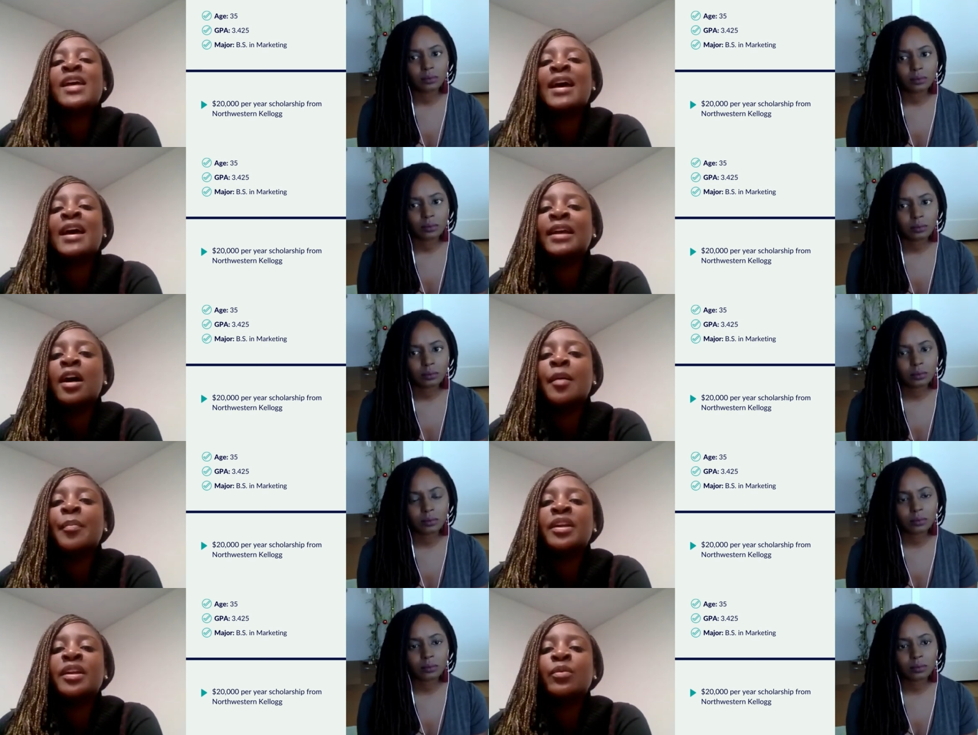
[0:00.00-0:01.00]
Speaker 1: adding
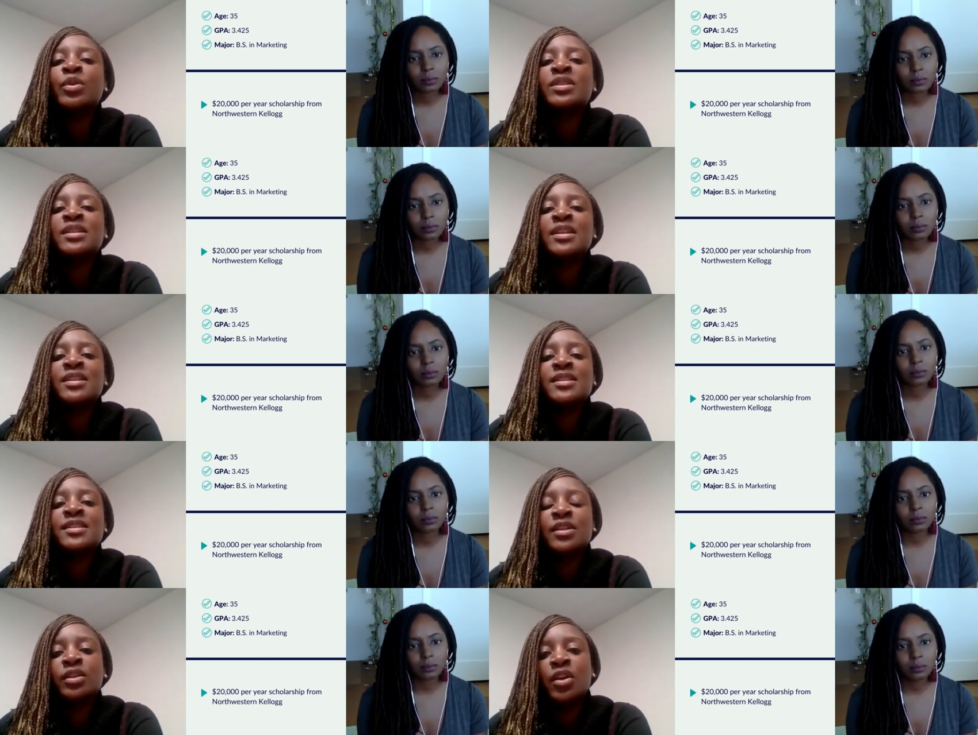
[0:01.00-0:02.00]
up and it wasn't
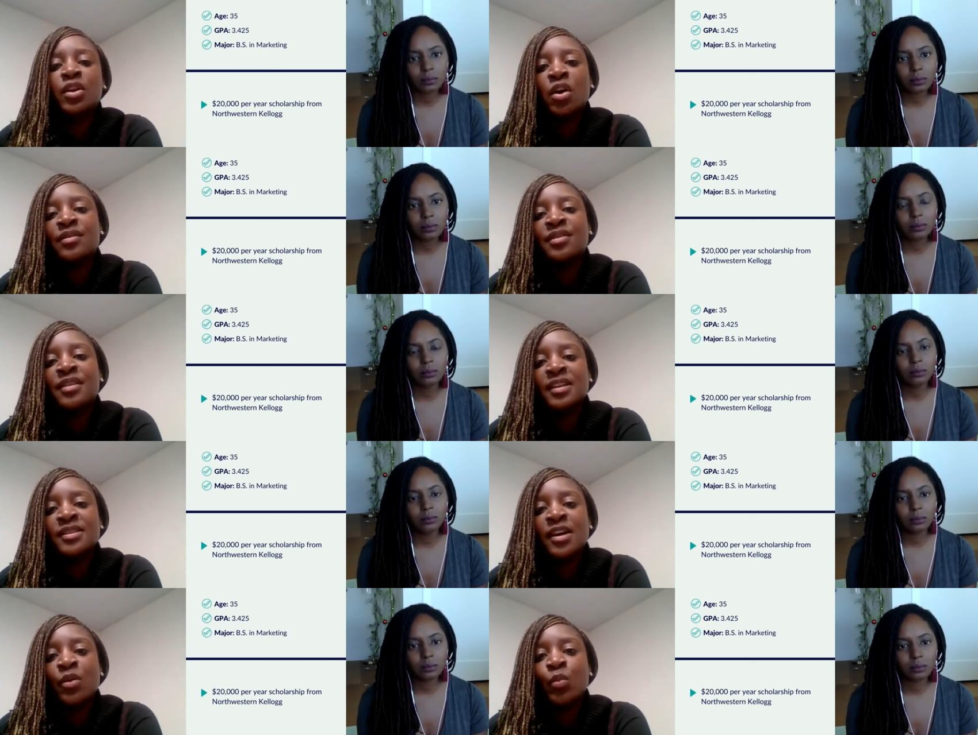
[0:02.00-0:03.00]
necessarily all the
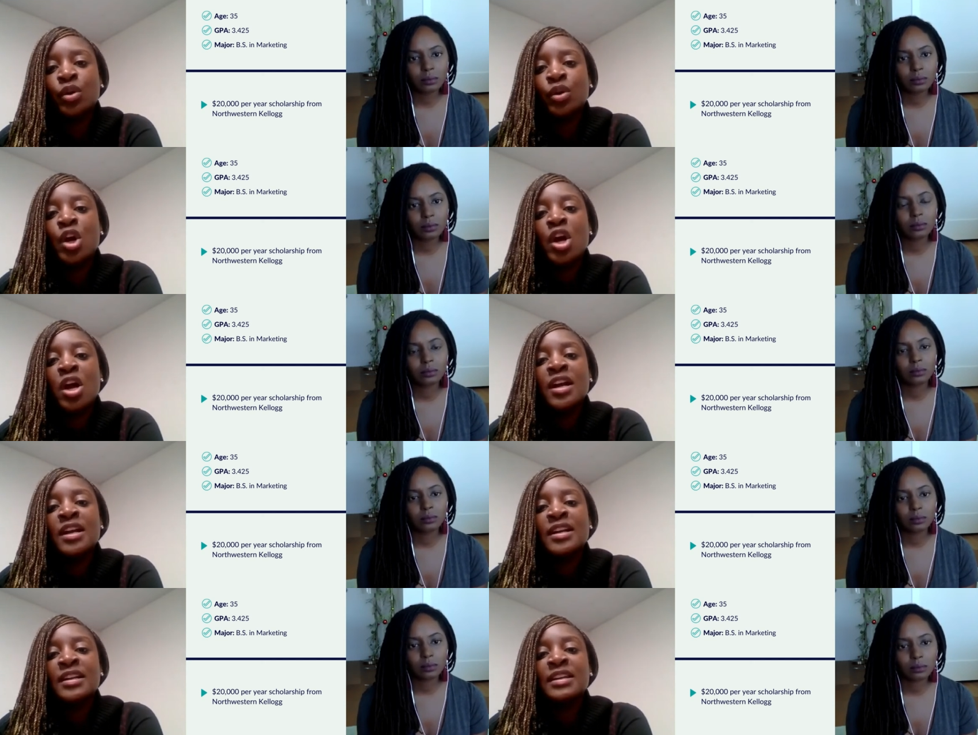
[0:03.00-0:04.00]
things that were
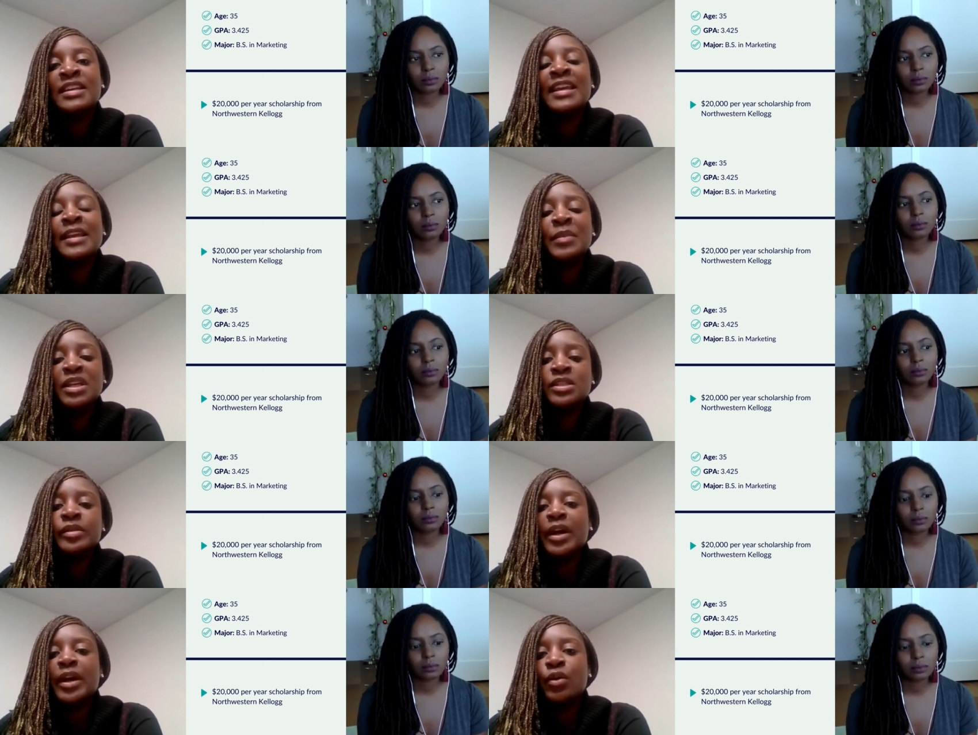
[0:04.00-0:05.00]
getting me
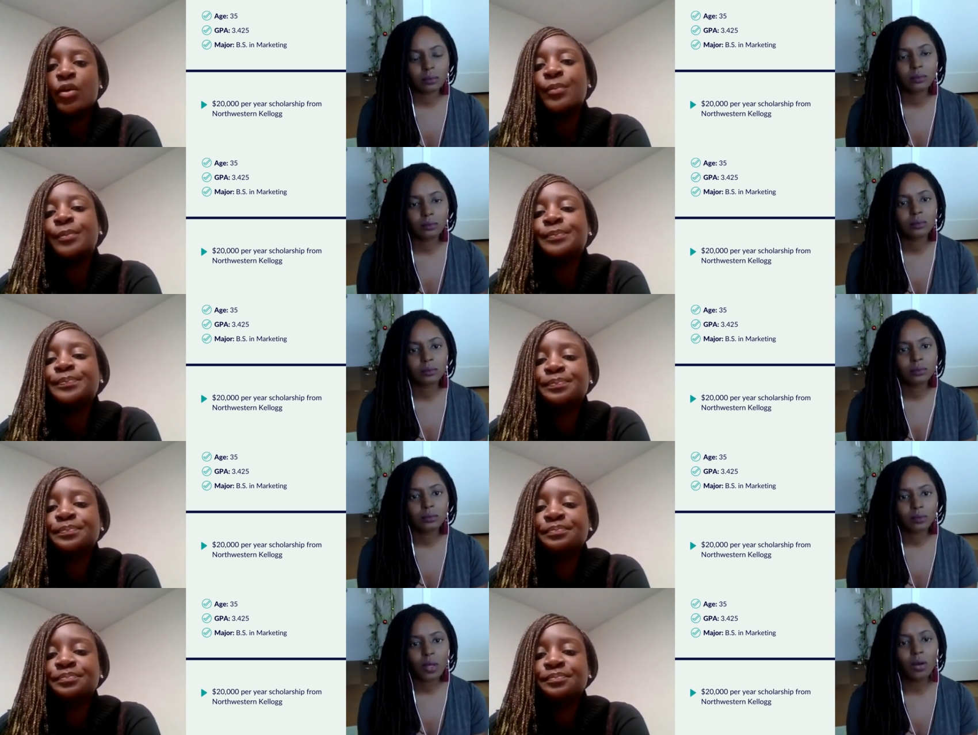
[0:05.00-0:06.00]
to my goal
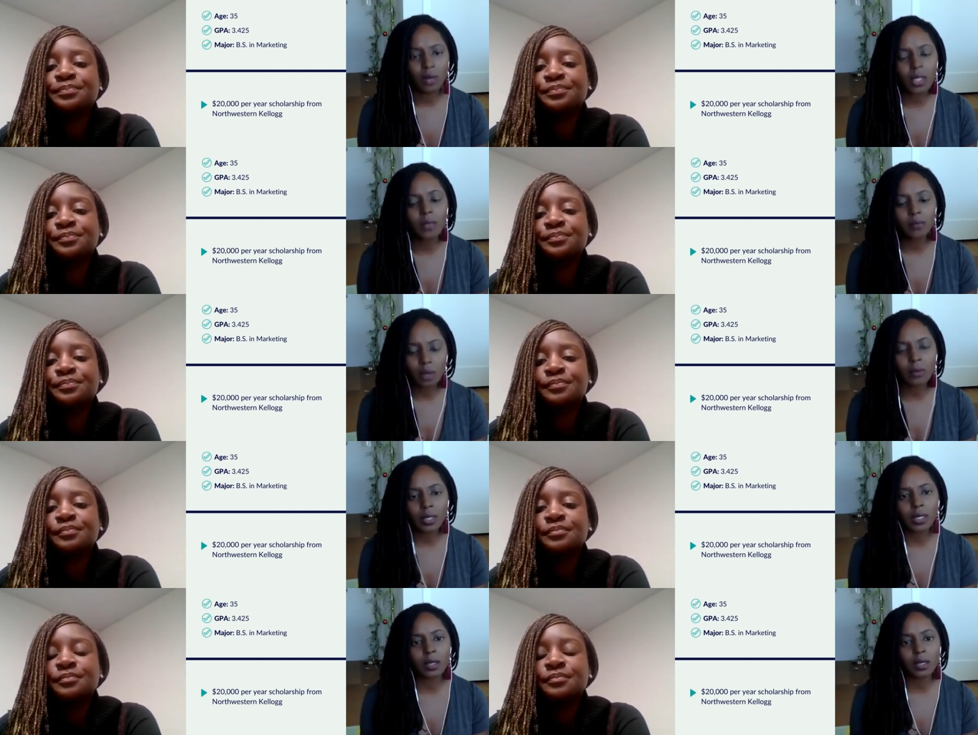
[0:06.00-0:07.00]
Speaker 2: okay
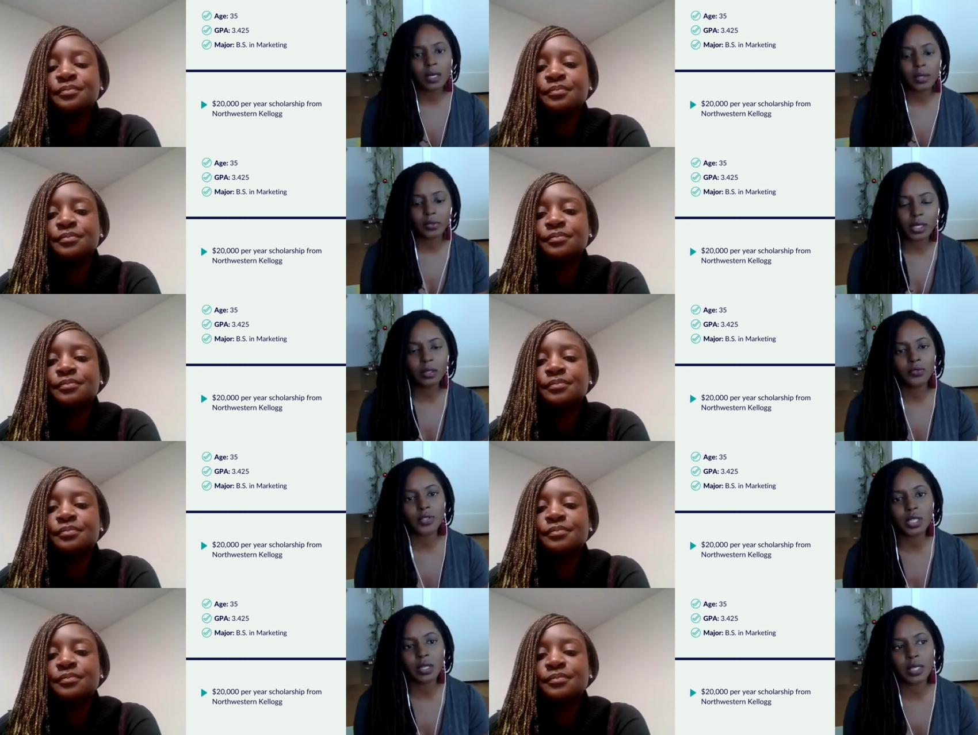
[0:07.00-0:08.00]
okay got it thank you
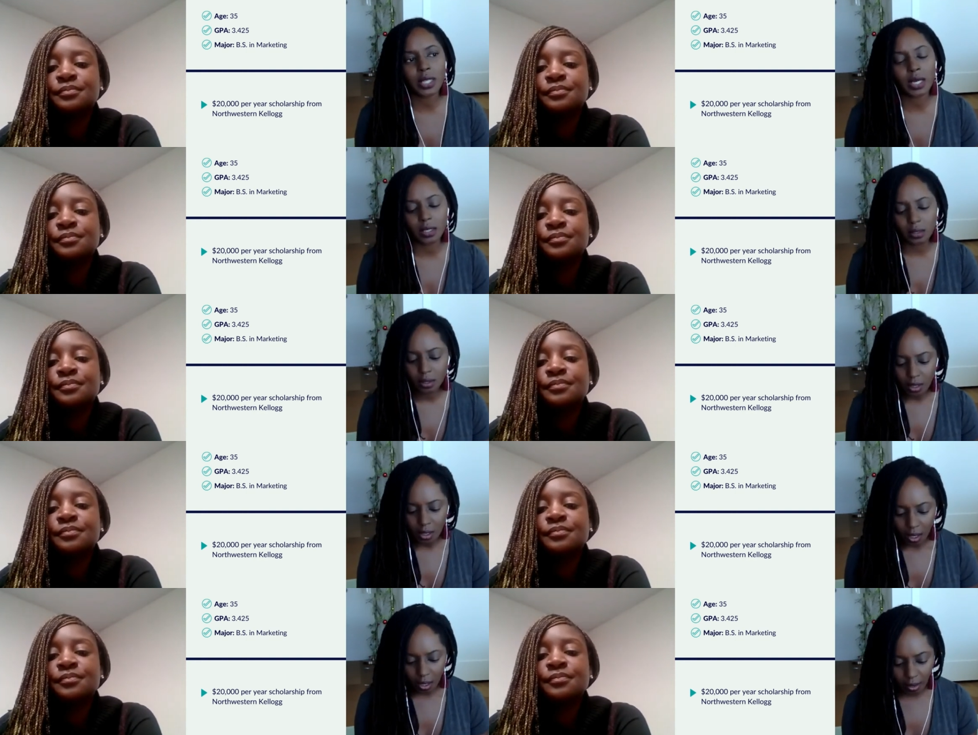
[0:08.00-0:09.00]
for sharing that
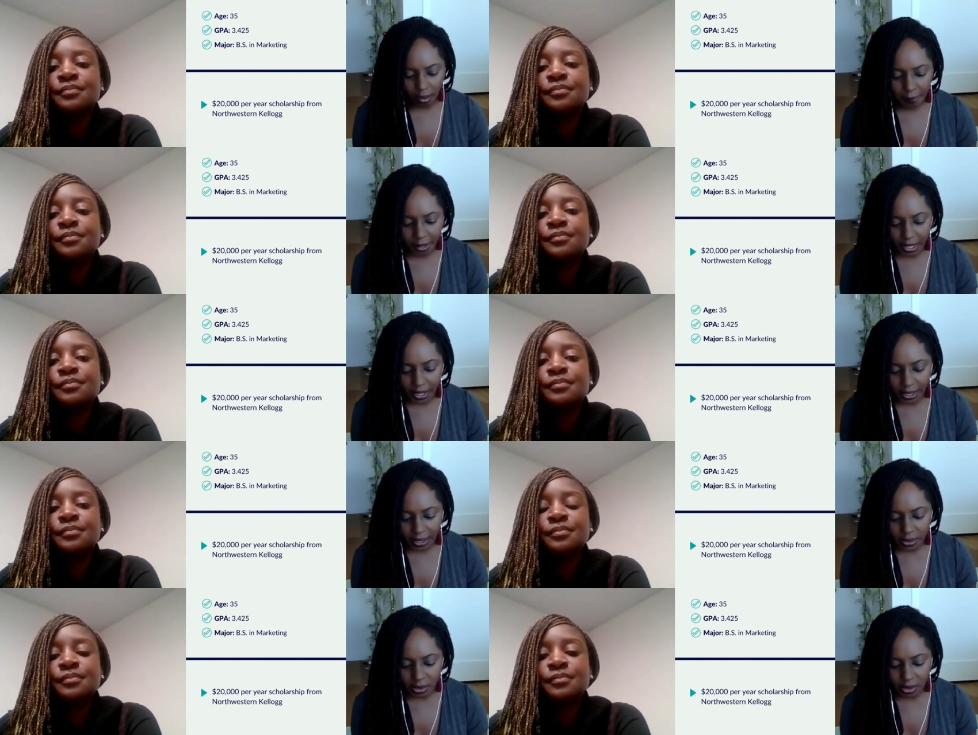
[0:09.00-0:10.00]
um,
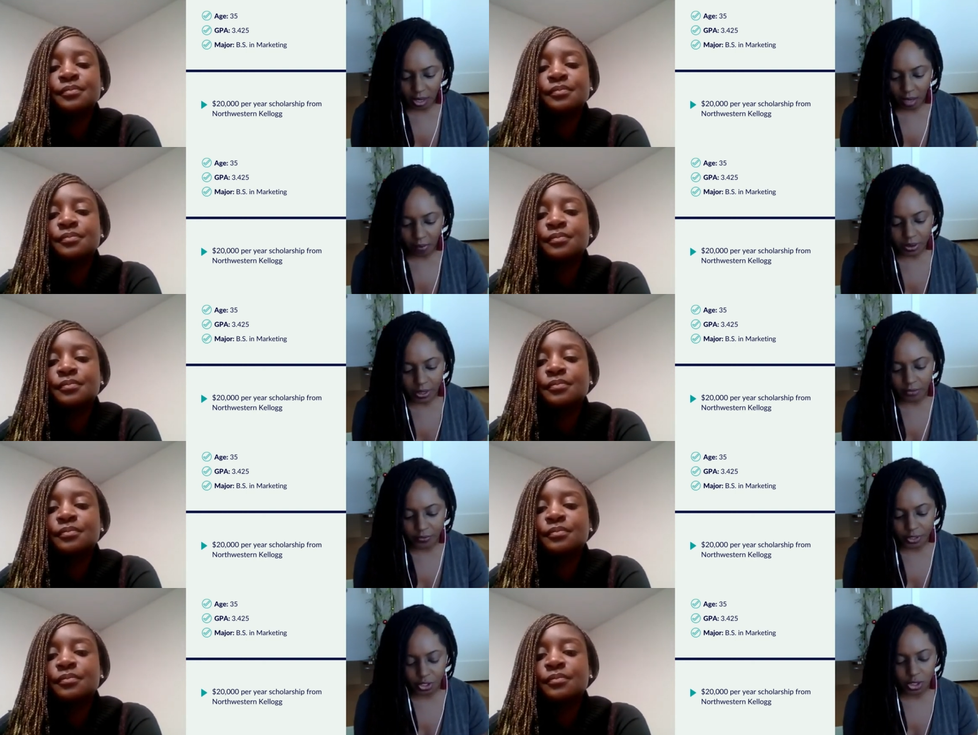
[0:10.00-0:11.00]
and I would
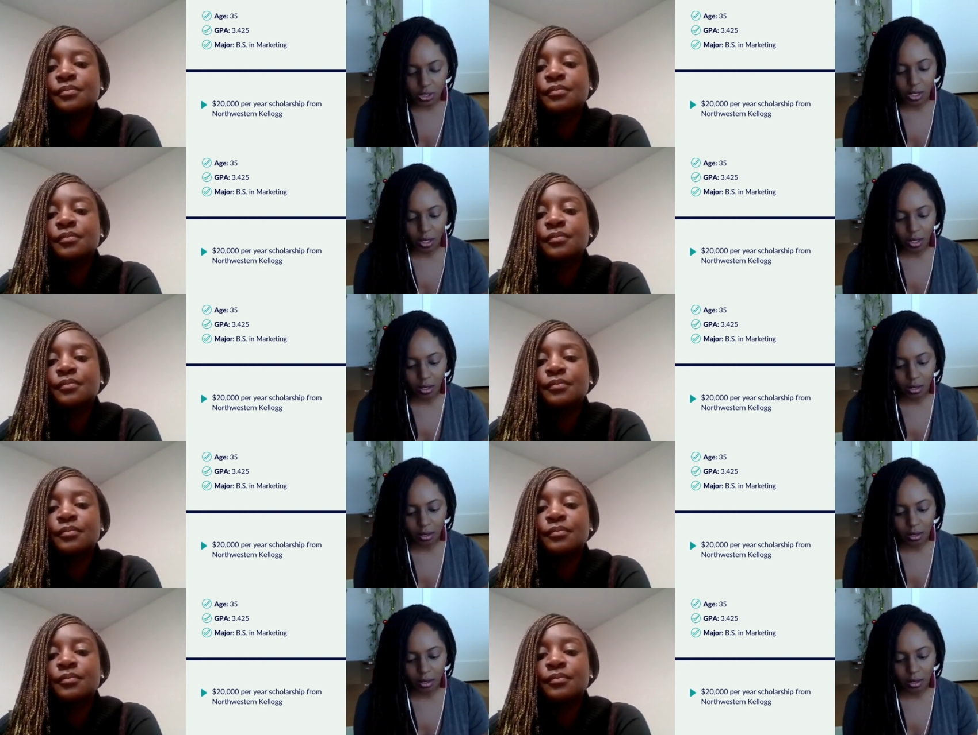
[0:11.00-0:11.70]
love to just uh,